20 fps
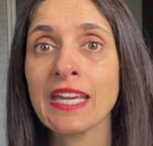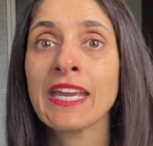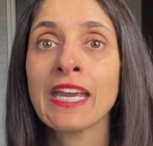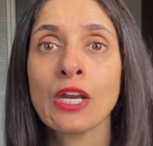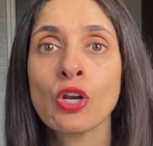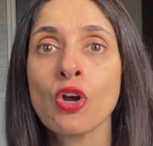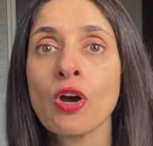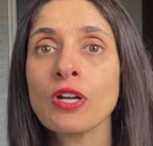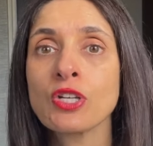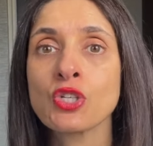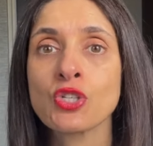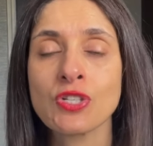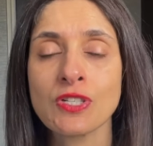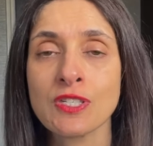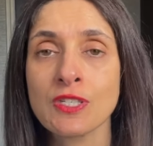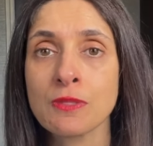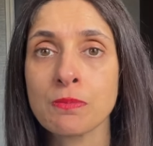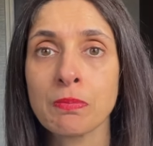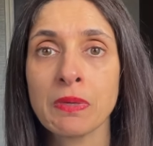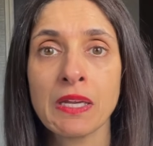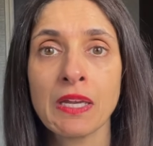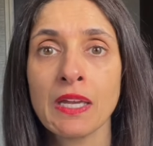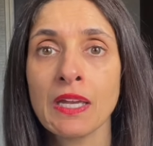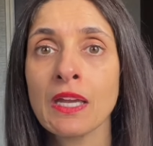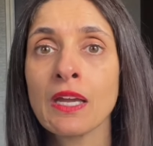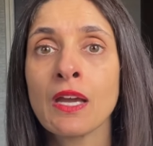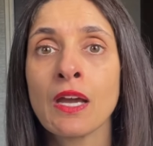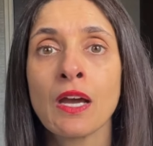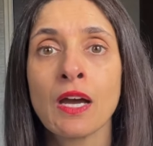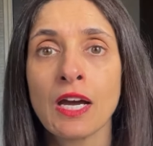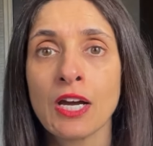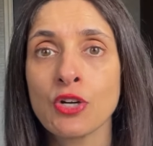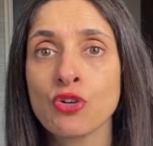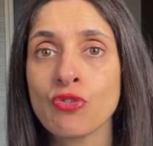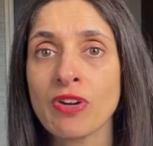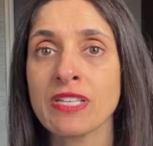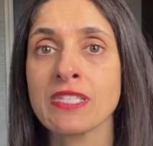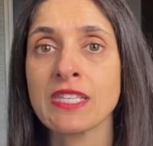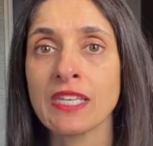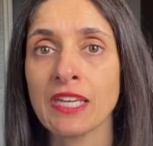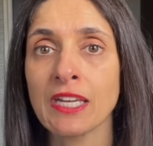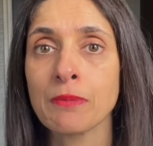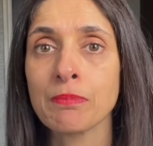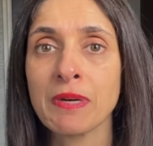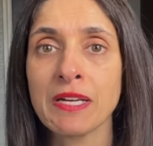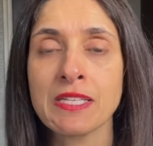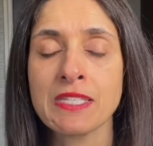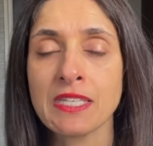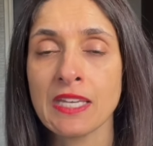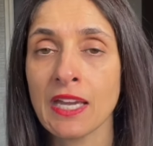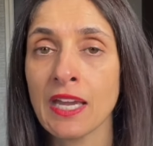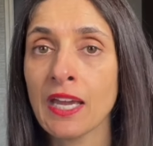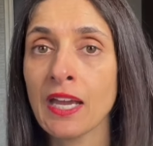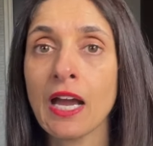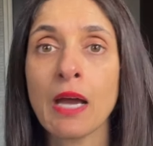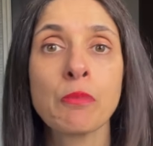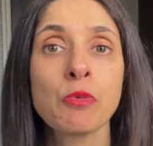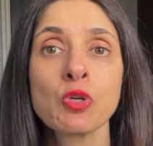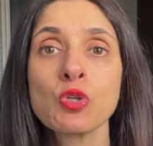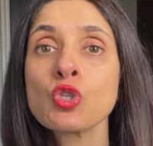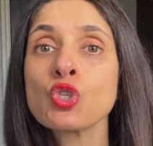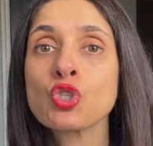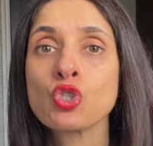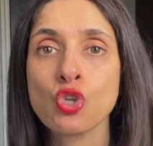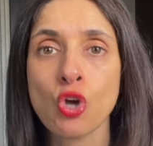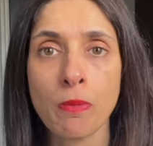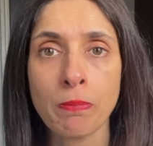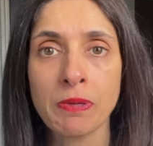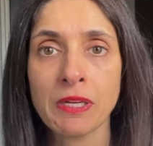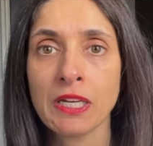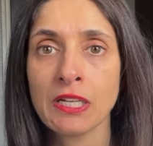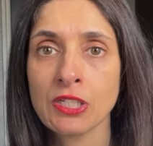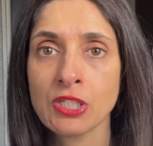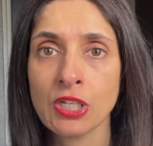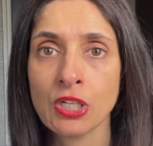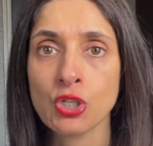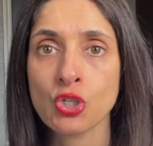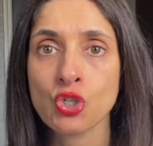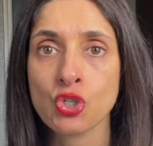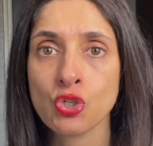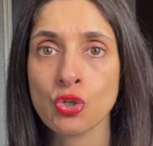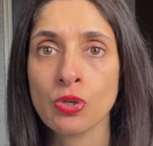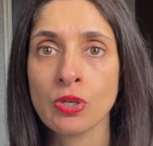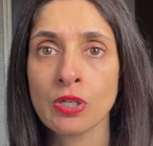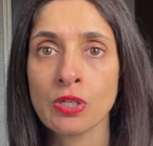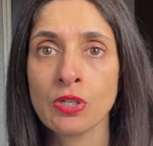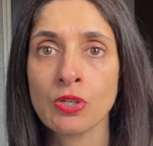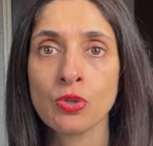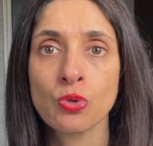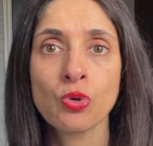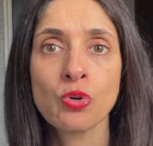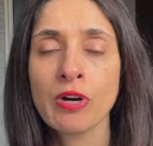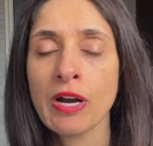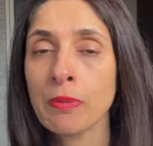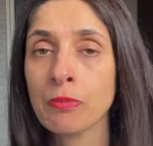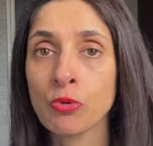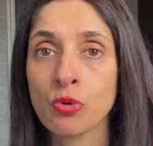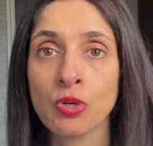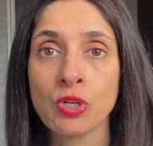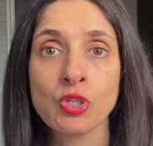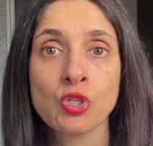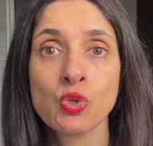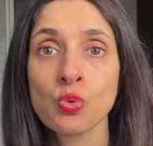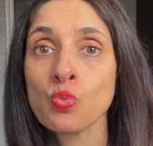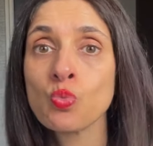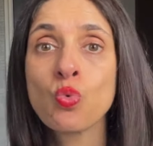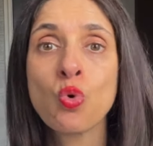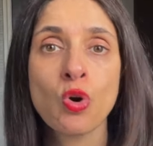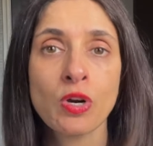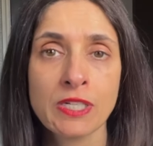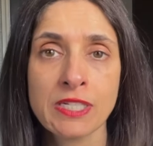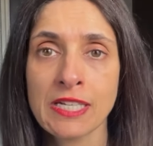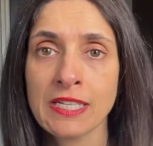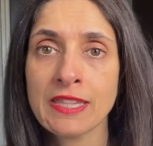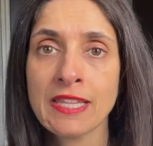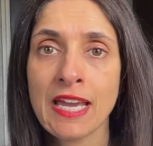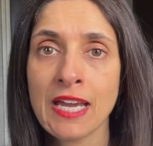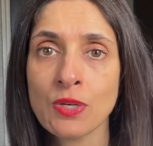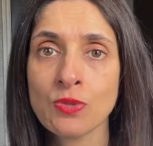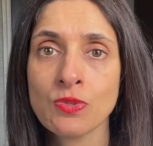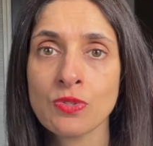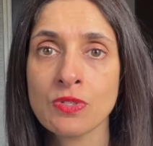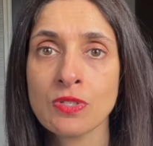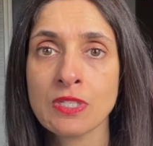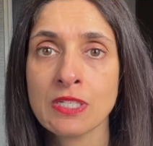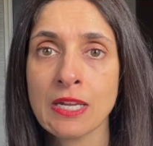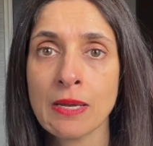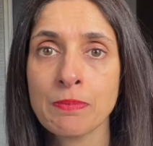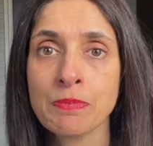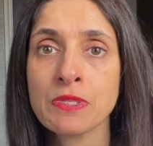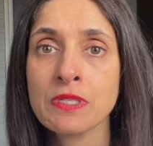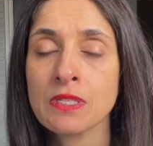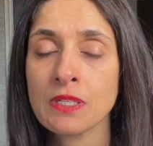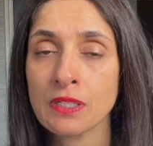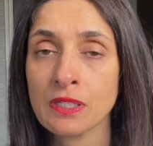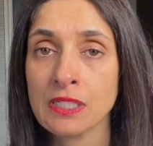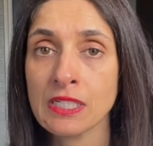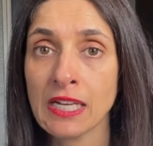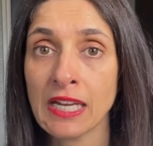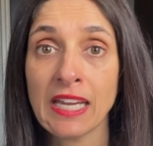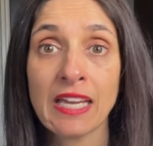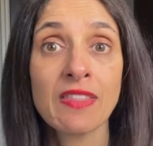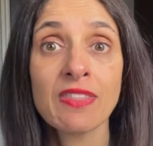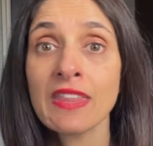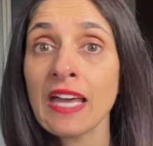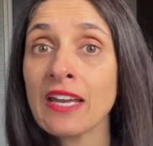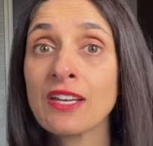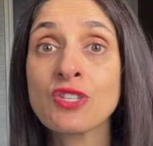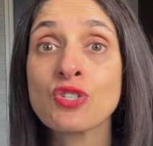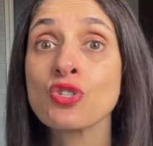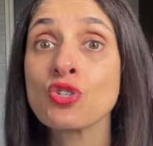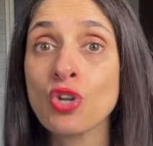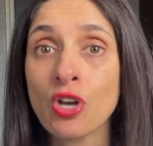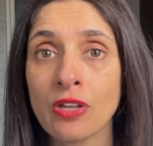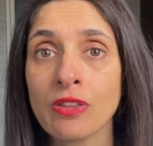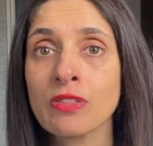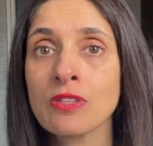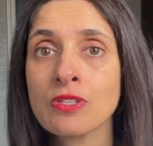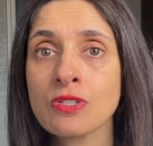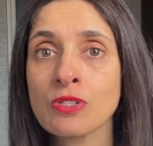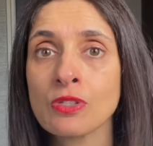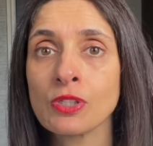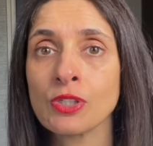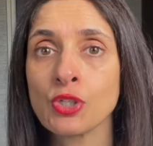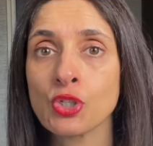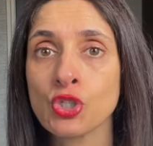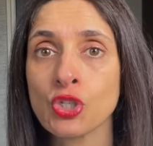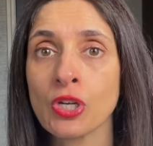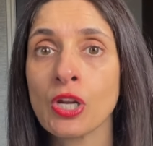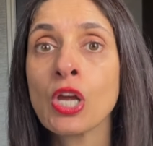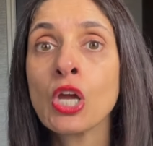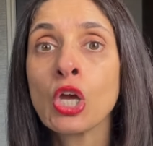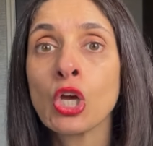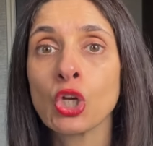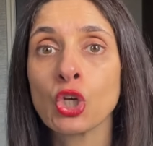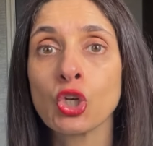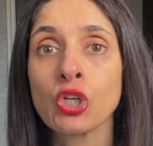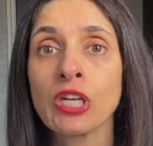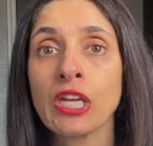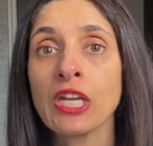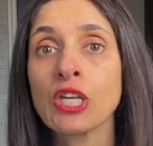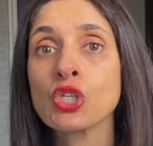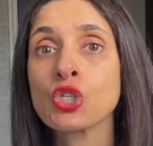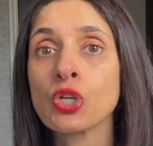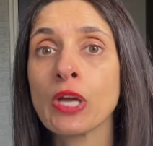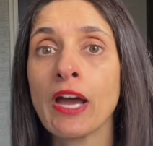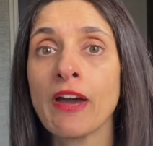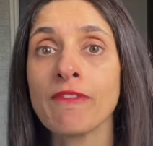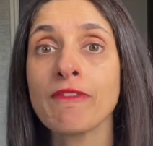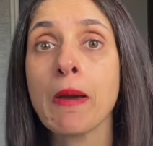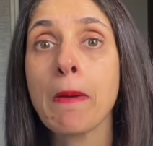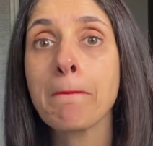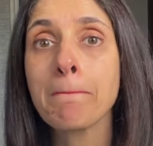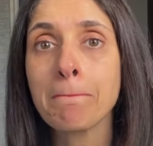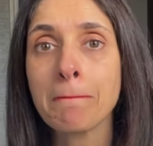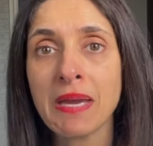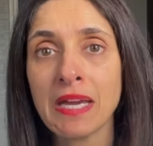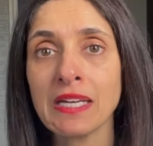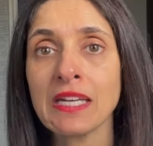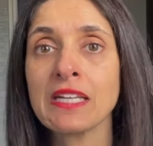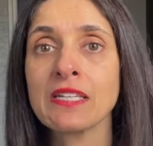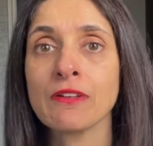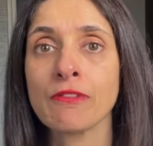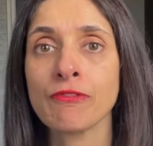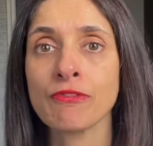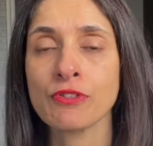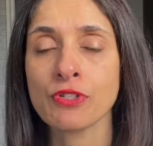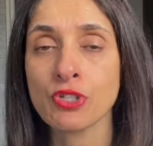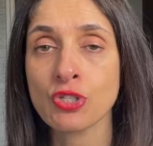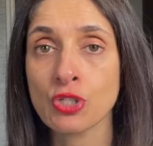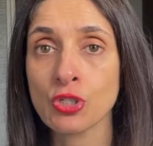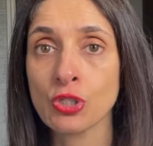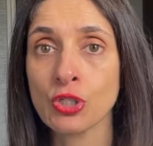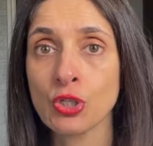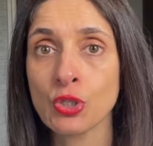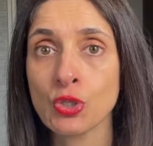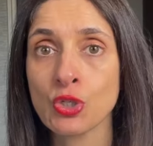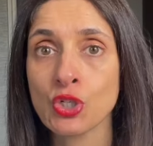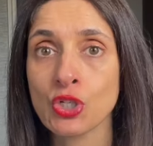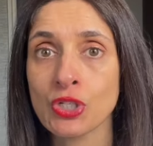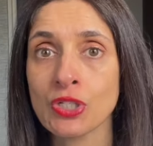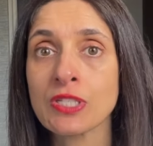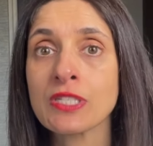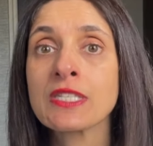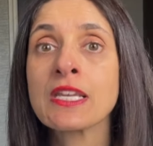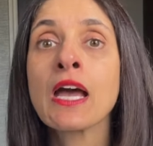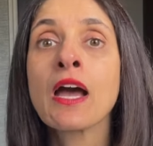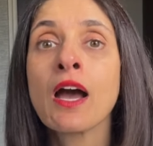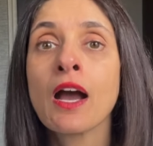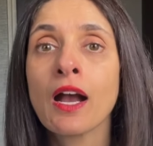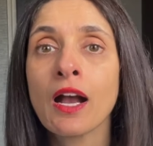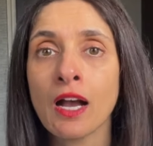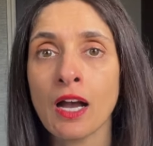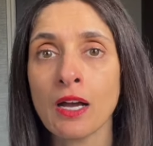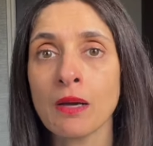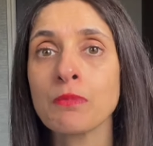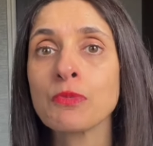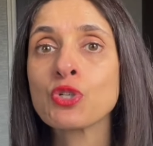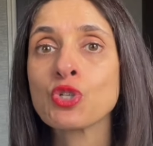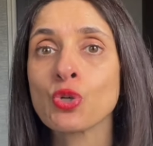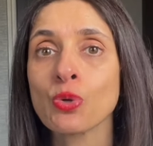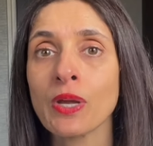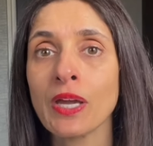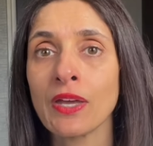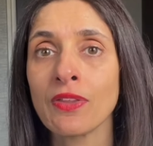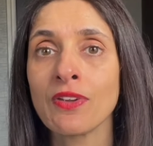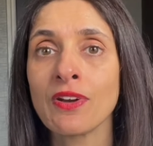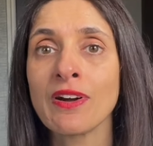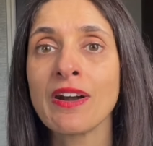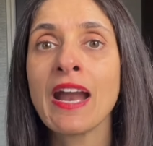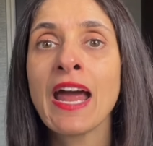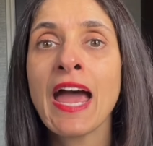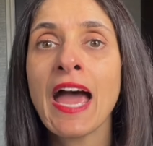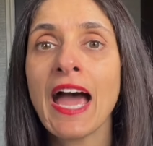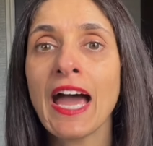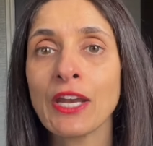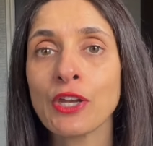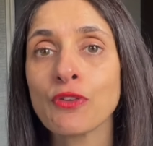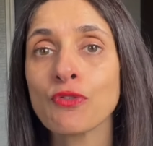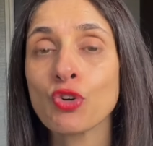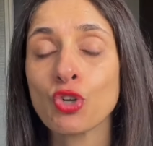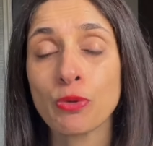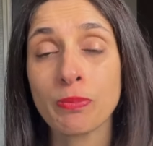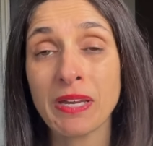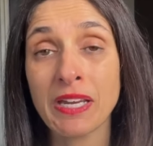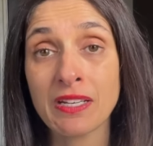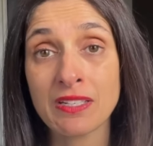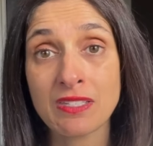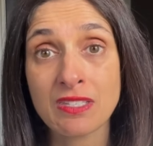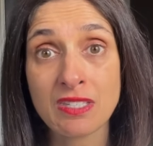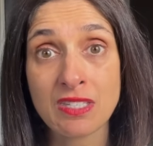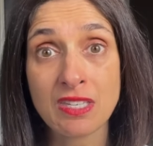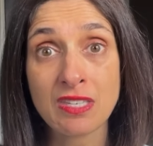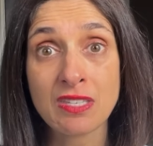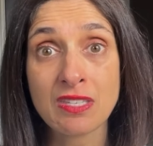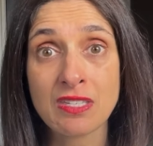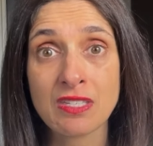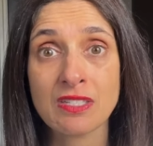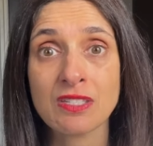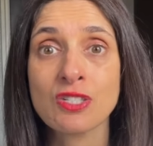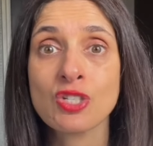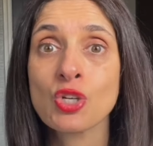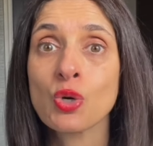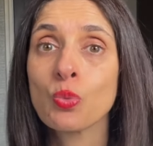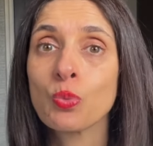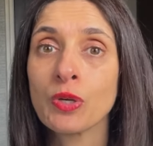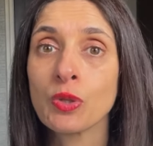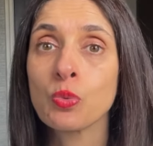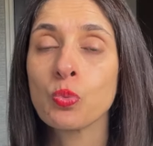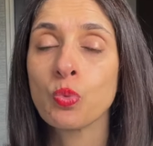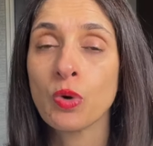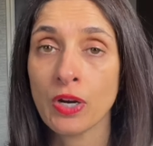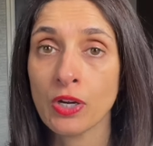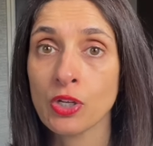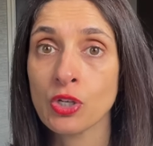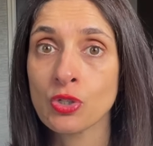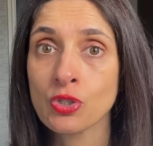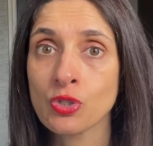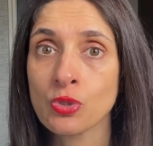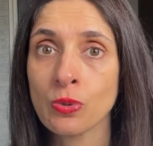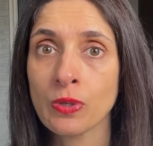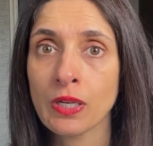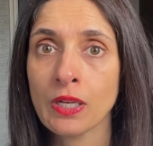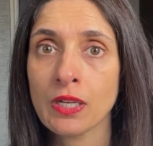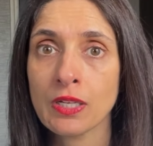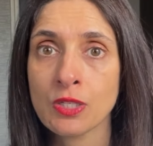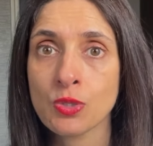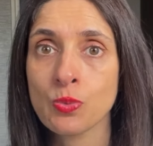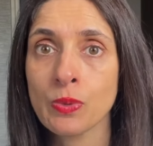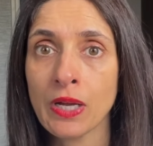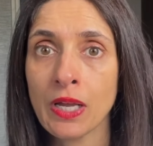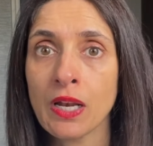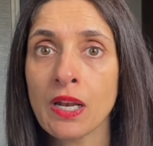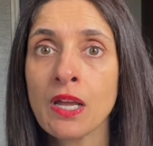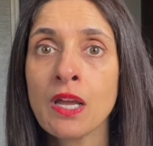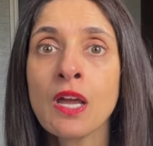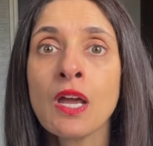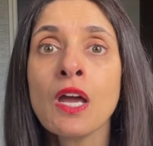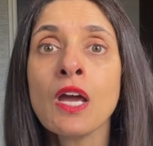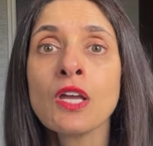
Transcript: It cannot just be addressing it by saying, I'm going to stop eating sugar or I'm going to walk 10,000 steps a day. That is not the solution. You need to have many different solutions come together and you've got to be consistent with what you're doing as well.